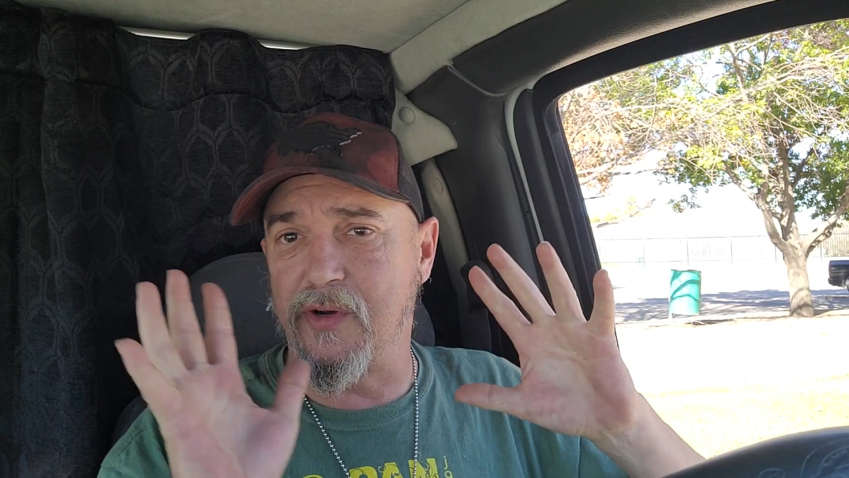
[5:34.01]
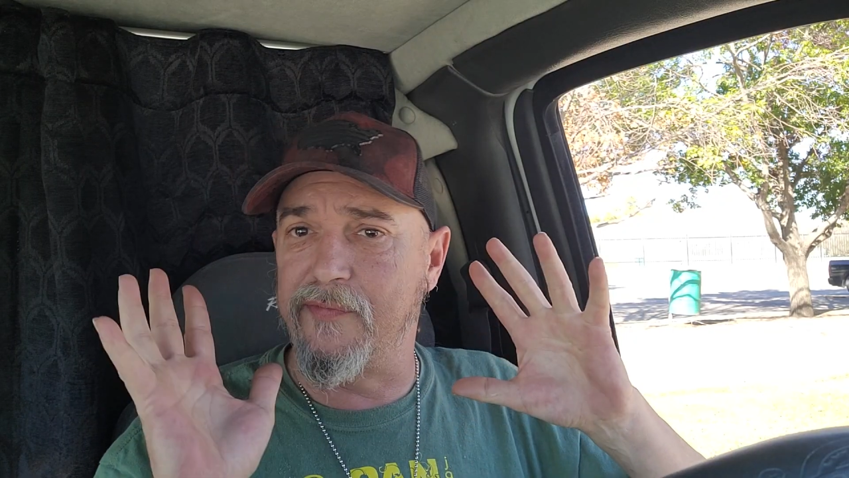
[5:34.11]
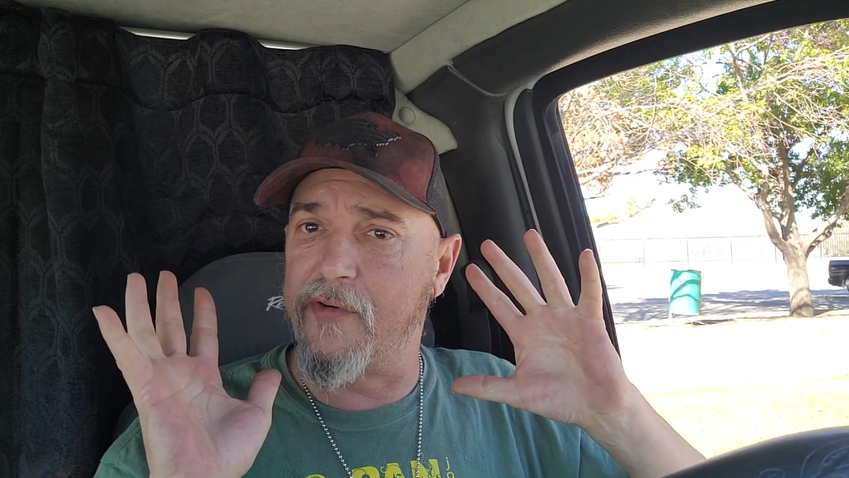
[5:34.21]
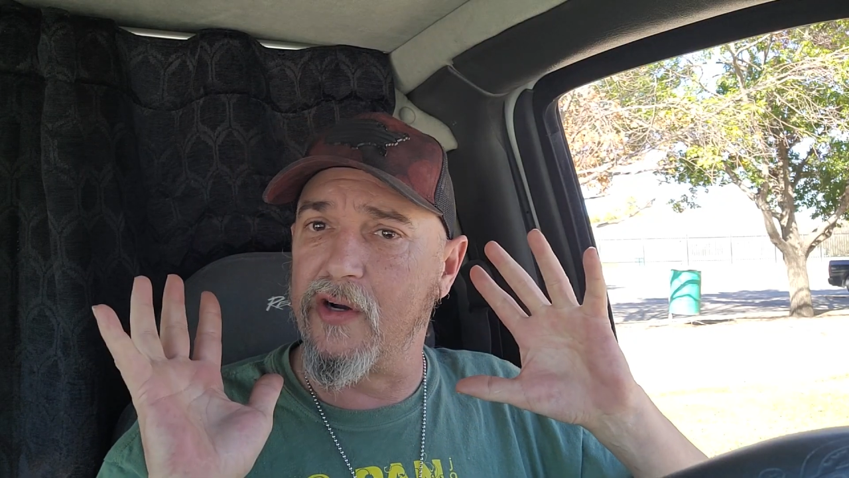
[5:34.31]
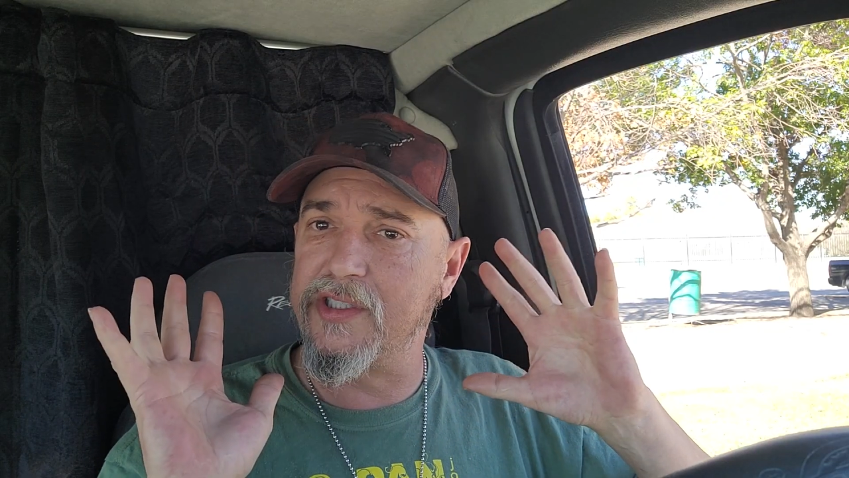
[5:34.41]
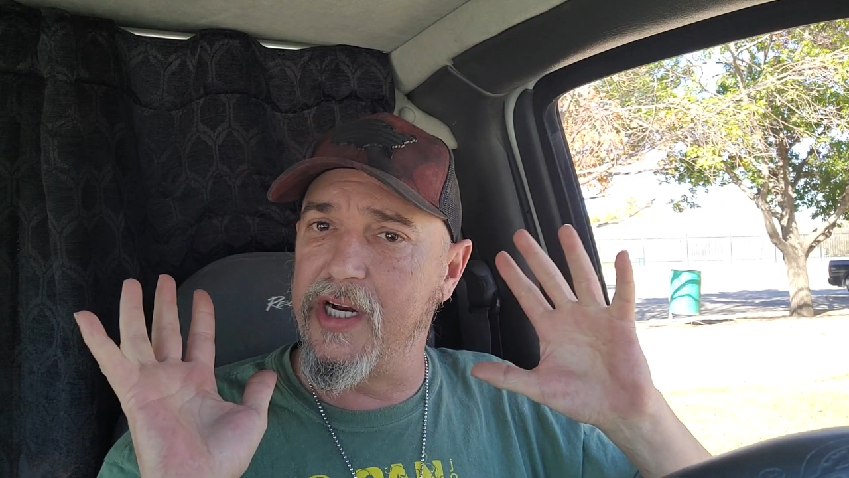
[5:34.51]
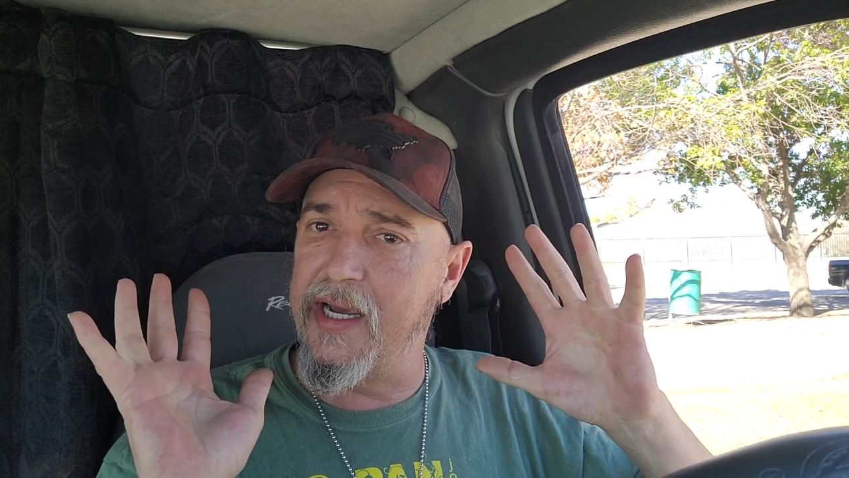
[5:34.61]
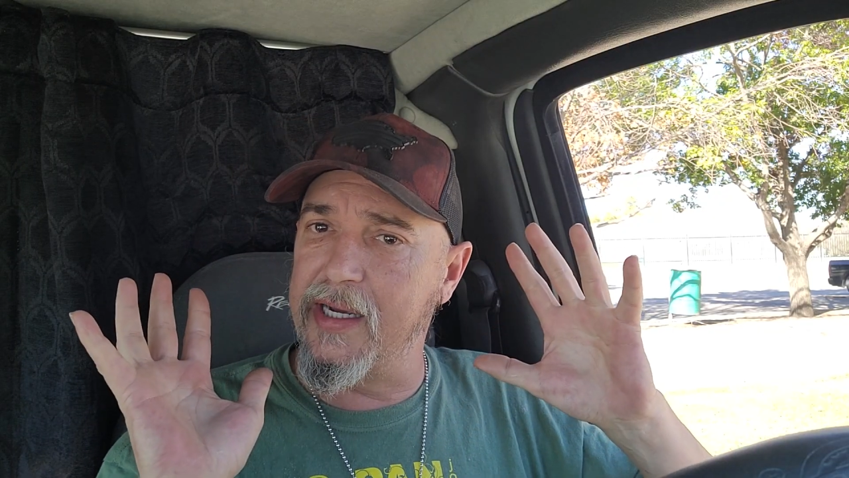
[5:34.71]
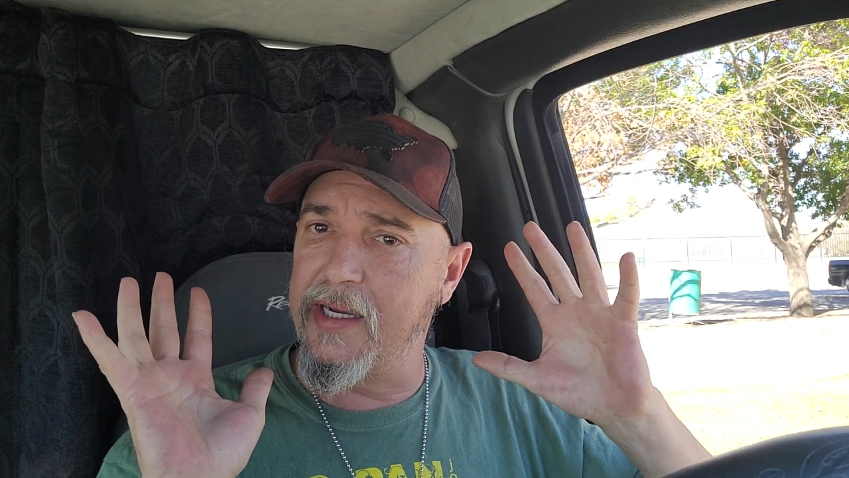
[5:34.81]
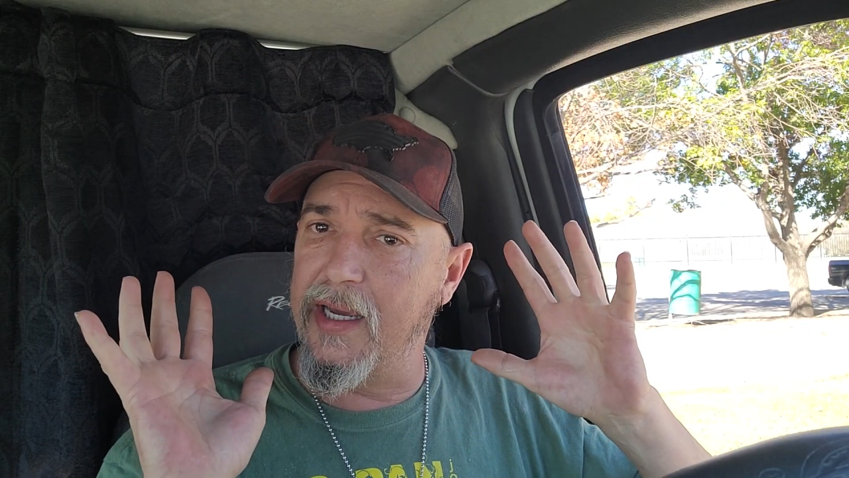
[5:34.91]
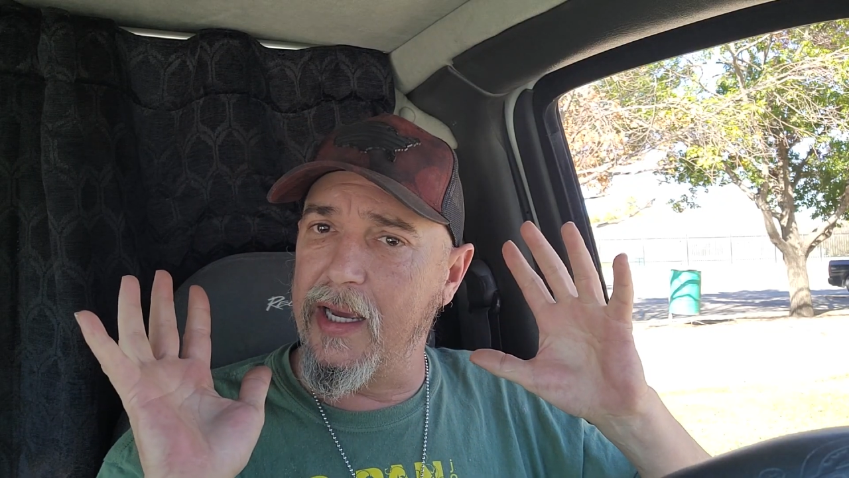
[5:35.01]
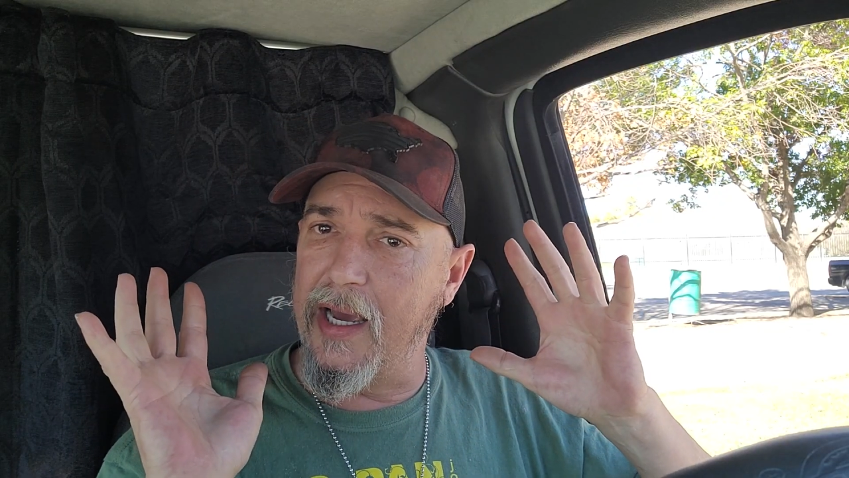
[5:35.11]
are functioning